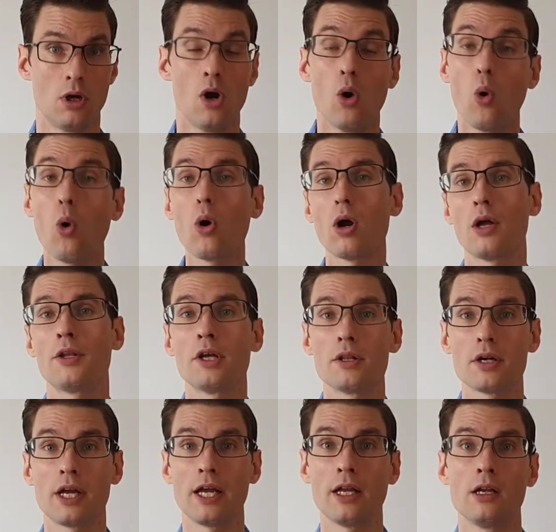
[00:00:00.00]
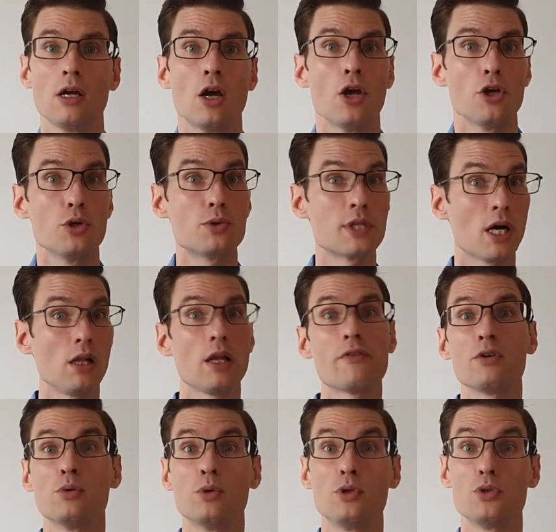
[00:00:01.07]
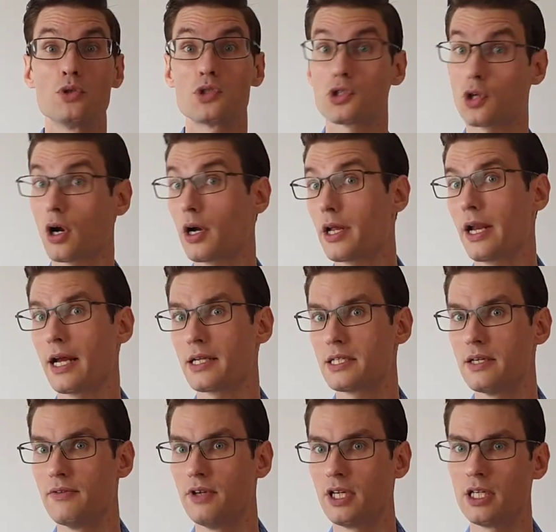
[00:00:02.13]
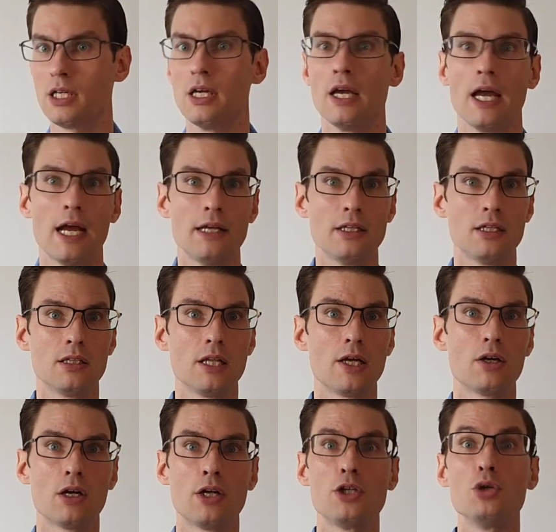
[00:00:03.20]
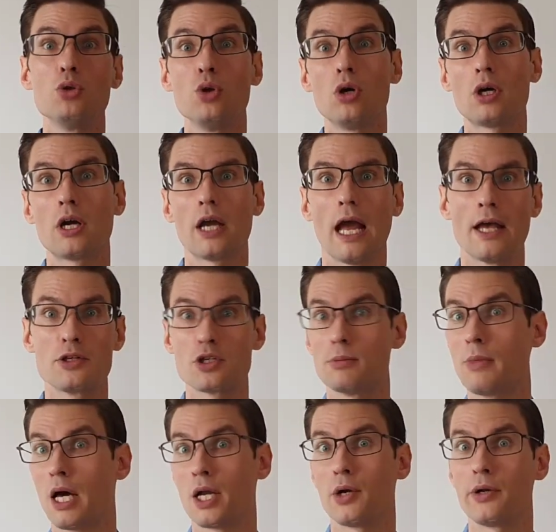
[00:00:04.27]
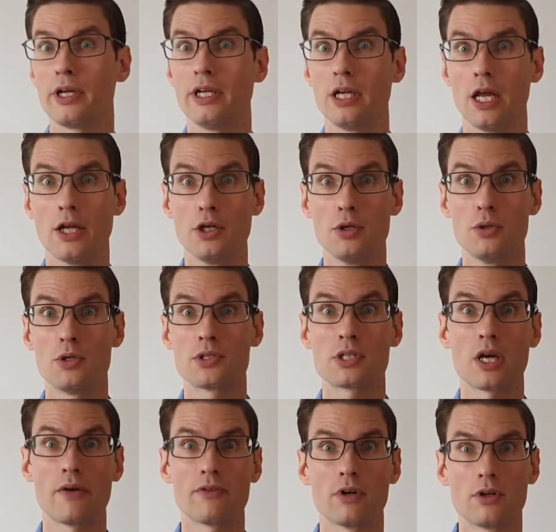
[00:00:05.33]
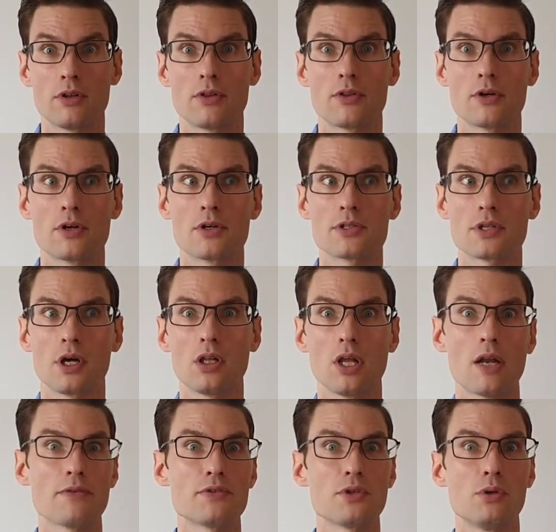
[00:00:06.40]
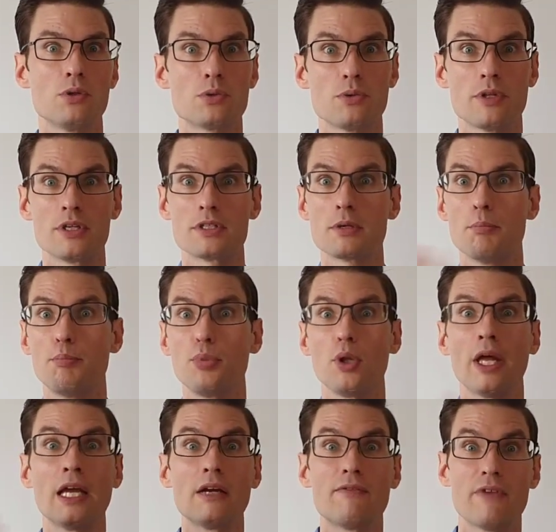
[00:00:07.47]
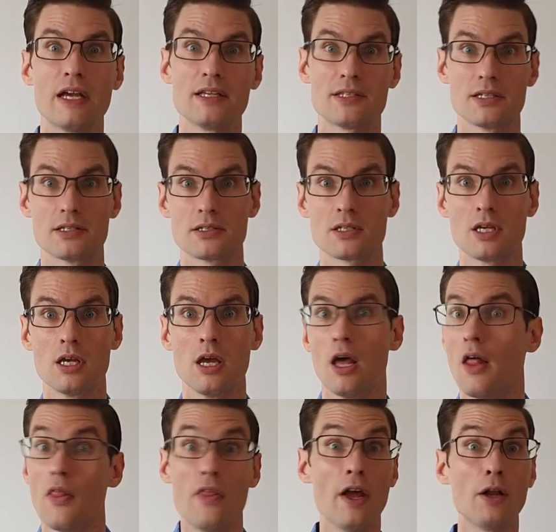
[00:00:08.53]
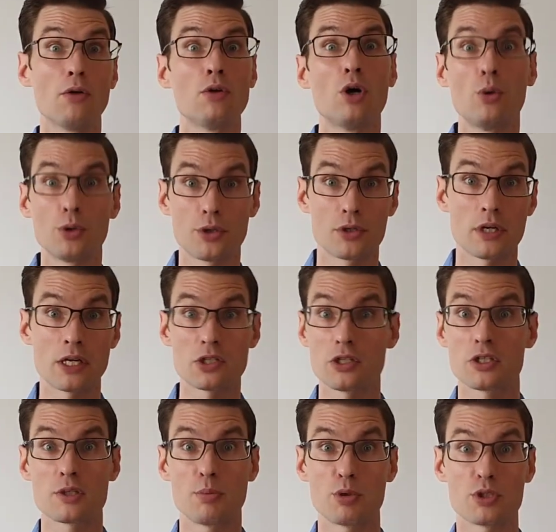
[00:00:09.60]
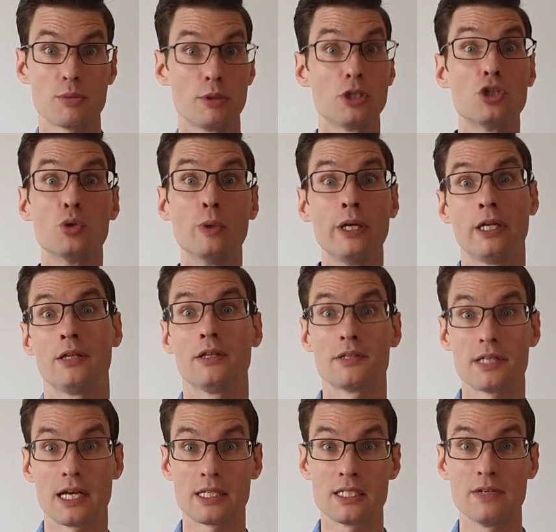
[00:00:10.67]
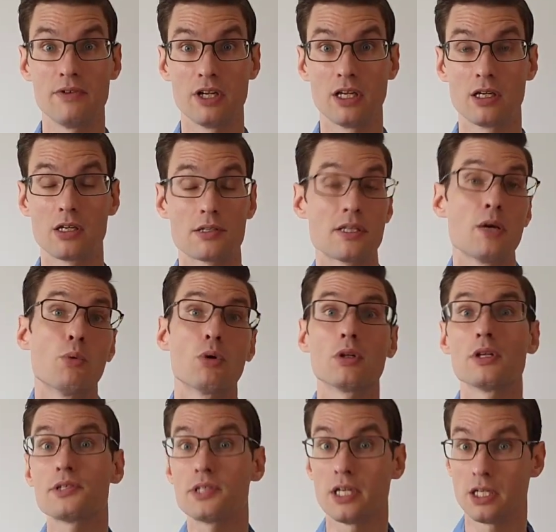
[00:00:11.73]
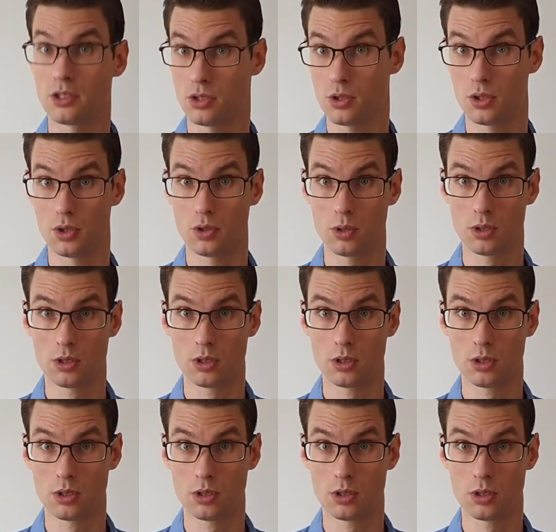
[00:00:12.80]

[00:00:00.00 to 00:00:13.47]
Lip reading: Or on the other hand, you tell everyone to start an activity, and then later on you look as you're monitoring and you discover there's a lot of students with these blank faces. They don't know what they're actually supposed to be doing in this activity because they weren't listening to you.